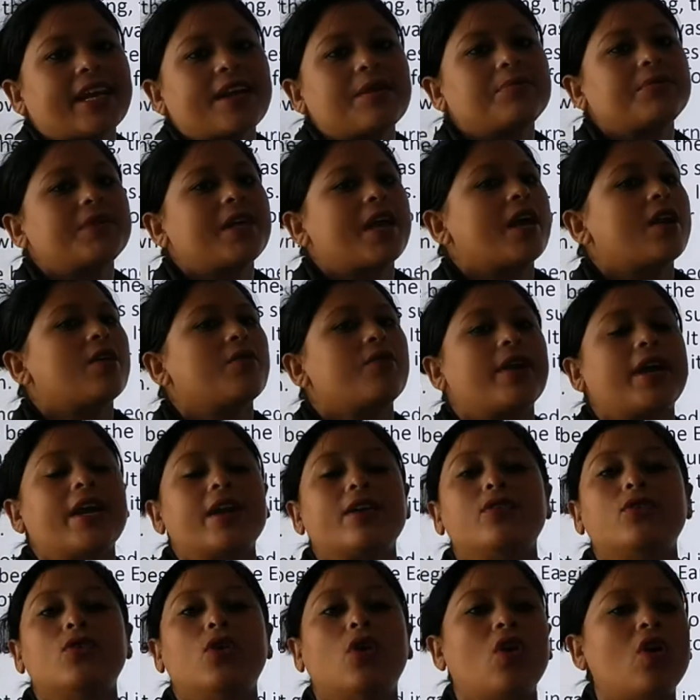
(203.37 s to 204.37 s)
time there
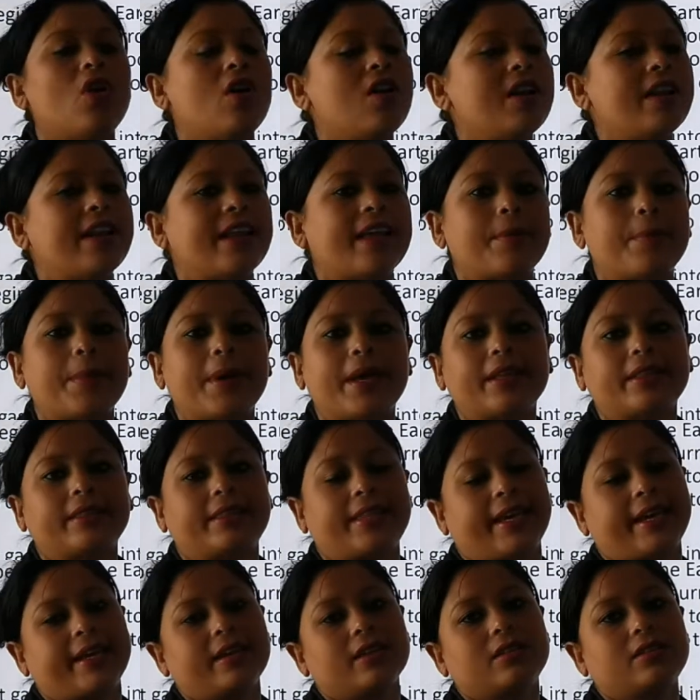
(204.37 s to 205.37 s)
were no living
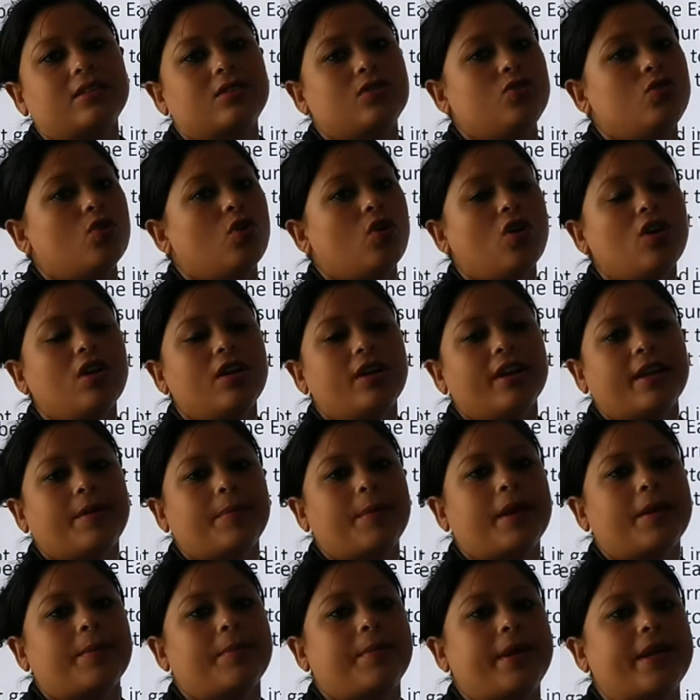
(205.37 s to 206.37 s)
things, no
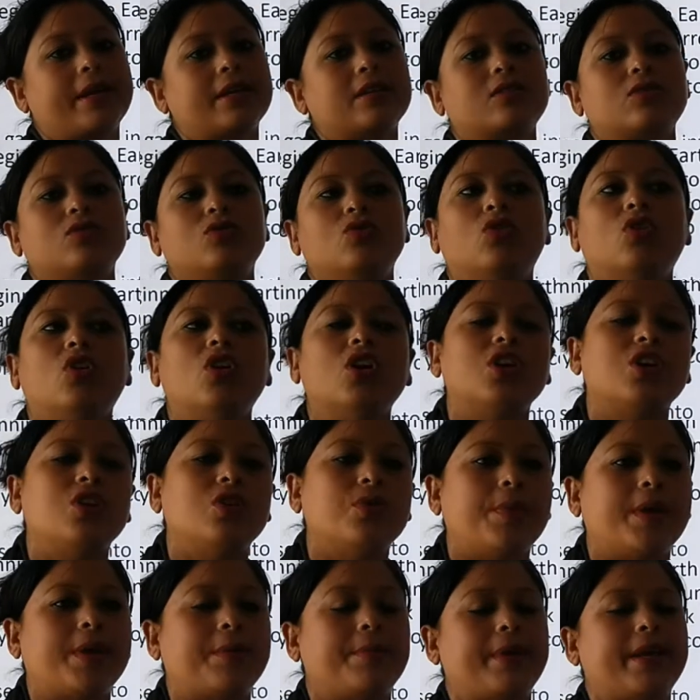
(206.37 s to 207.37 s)
living beings, no
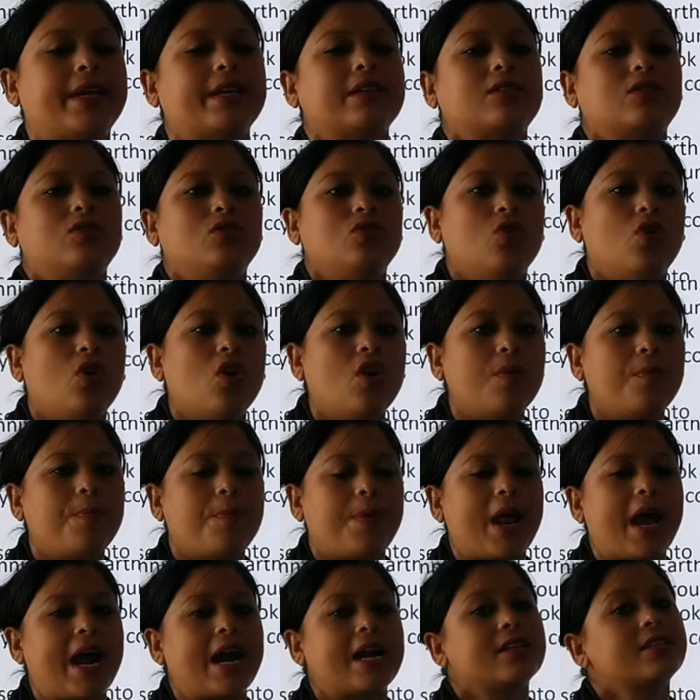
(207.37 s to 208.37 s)
human beings, no
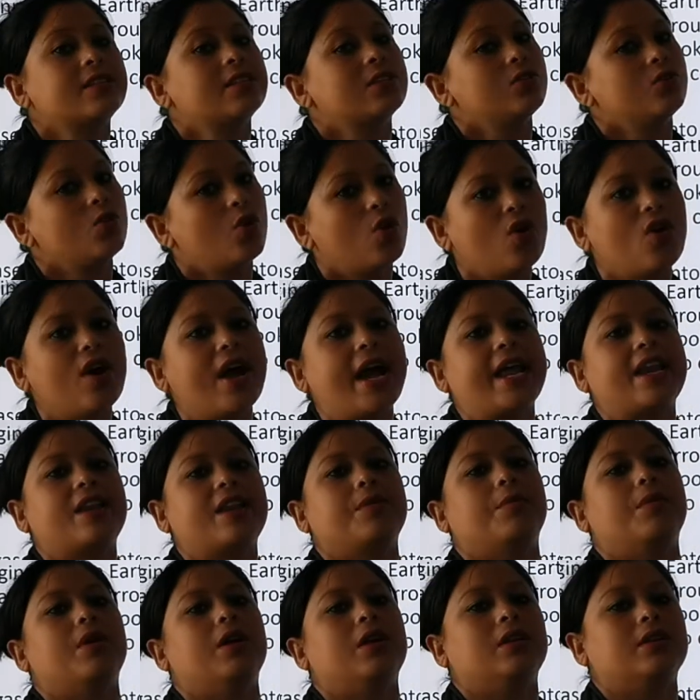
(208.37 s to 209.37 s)
plants, no
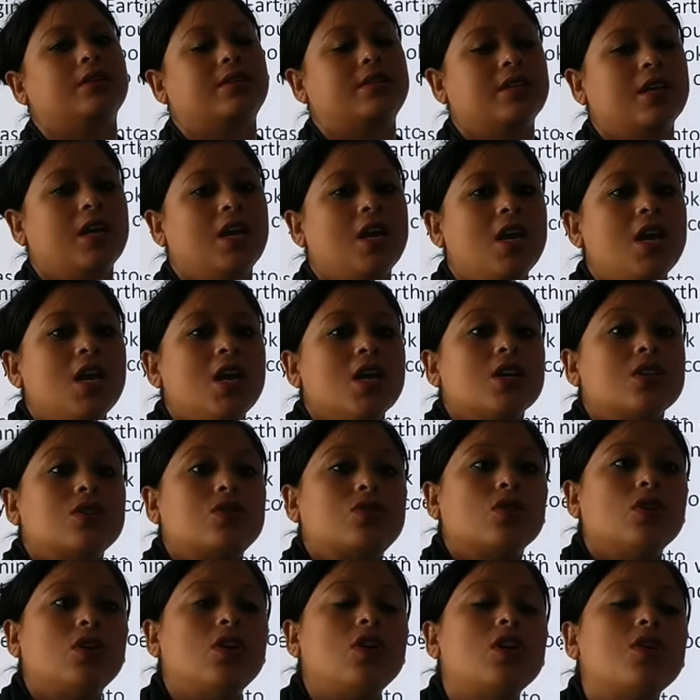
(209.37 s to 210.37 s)
animals.
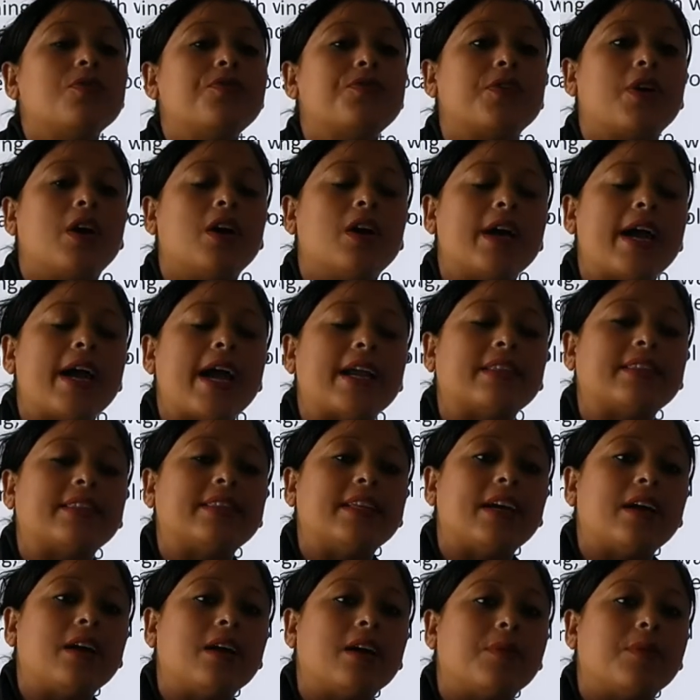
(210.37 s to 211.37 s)
So at
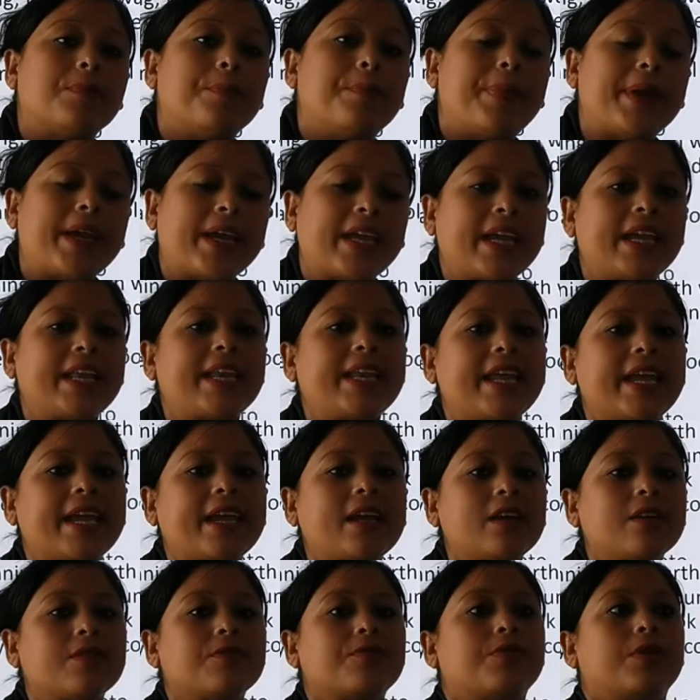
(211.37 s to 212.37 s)
the
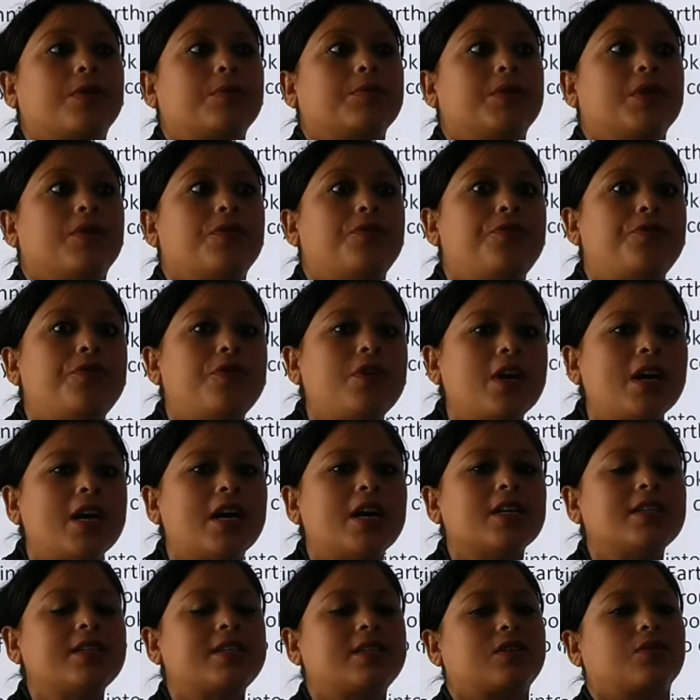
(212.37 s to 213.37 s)
beginning, from the
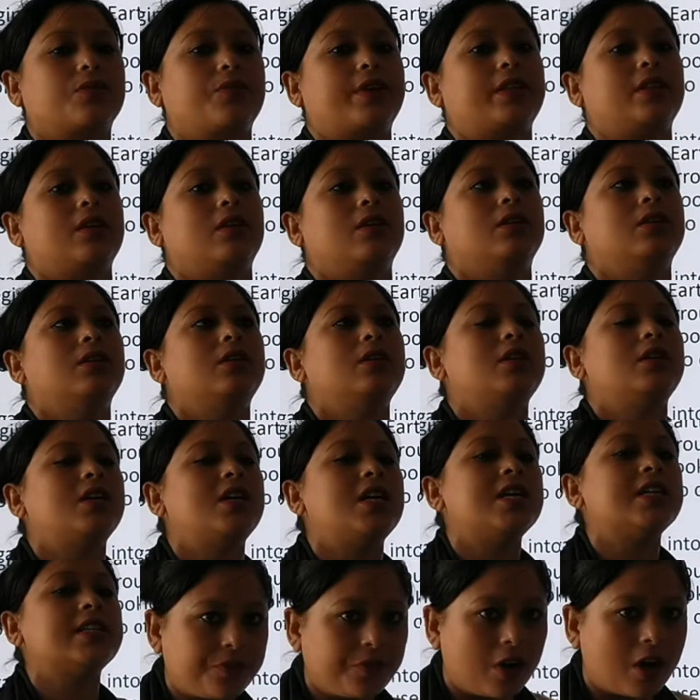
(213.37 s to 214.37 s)
first, when the
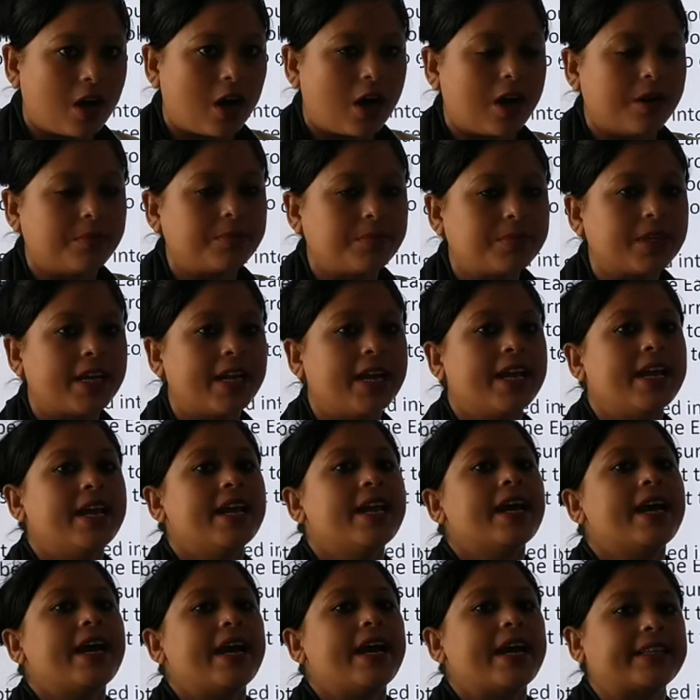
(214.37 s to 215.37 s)
earth formed,
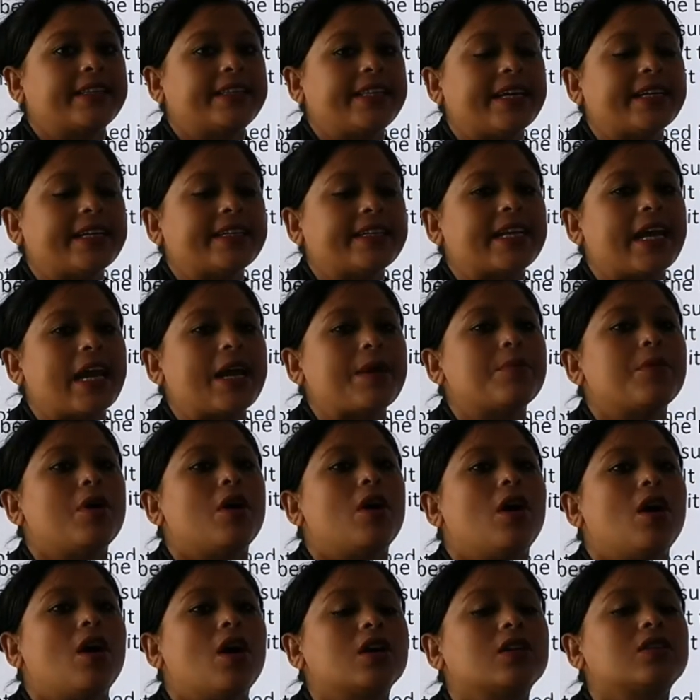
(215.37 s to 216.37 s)
at that time
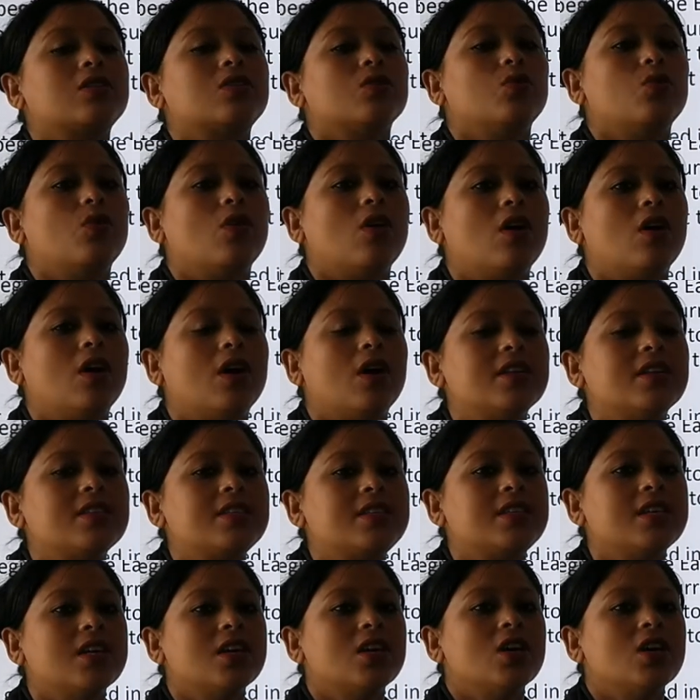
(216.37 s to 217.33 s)
earth was